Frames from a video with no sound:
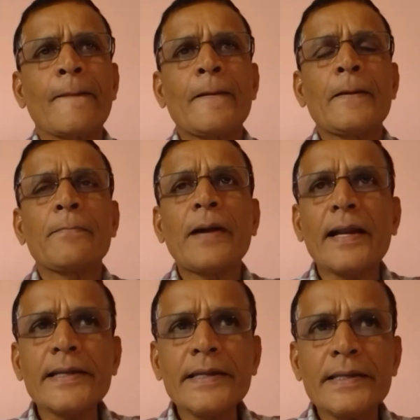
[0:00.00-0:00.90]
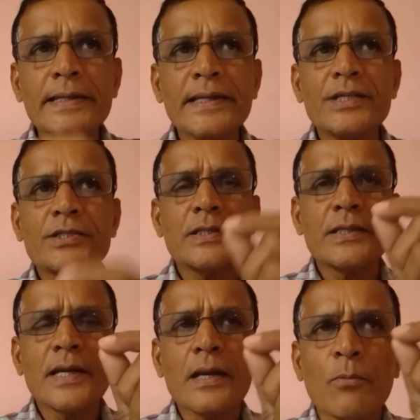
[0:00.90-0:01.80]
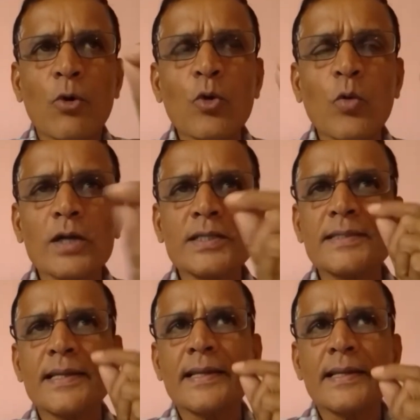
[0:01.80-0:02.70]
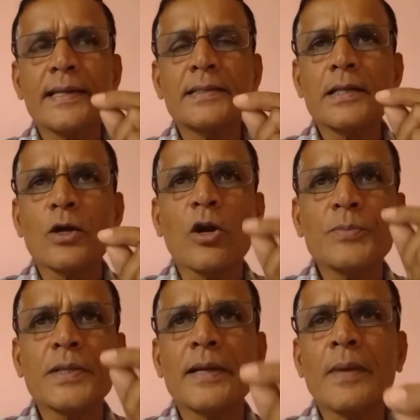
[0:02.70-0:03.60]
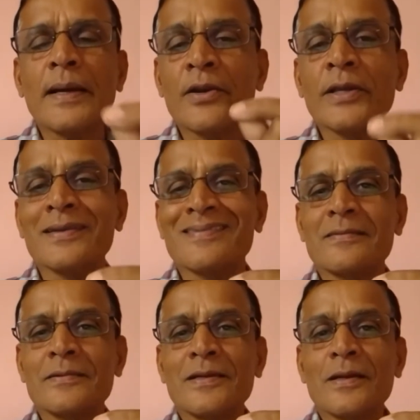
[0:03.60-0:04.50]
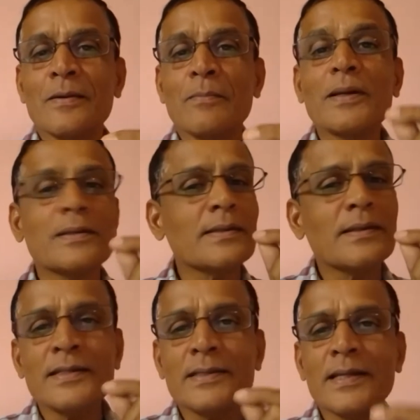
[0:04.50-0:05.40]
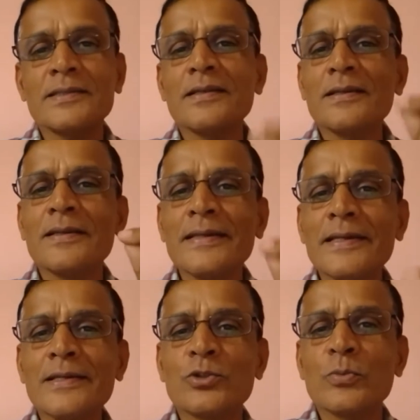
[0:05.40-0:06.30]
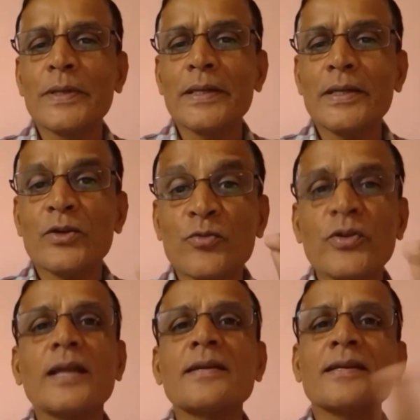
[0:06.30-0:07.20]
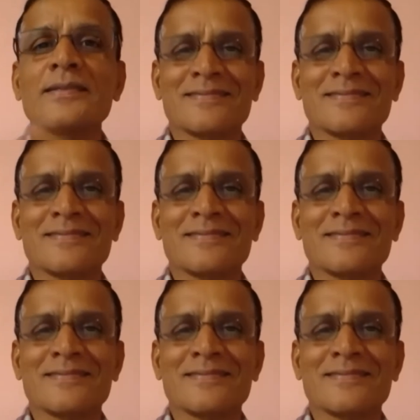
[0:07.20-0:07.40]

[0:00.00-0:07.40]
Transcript: Paddy needs little more water than any other crops, I am agreeing, but it doesn't need to be flooding.